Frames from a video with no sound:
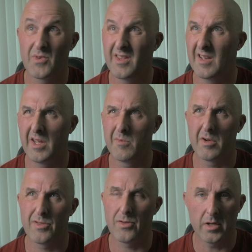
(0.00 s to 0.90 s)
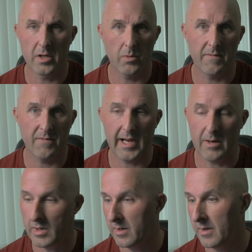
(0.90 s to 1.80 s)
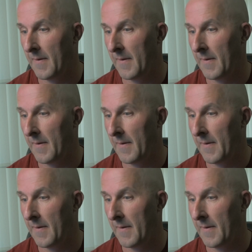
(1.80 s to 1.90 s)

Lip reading: I think I paid about 30 quid for that one.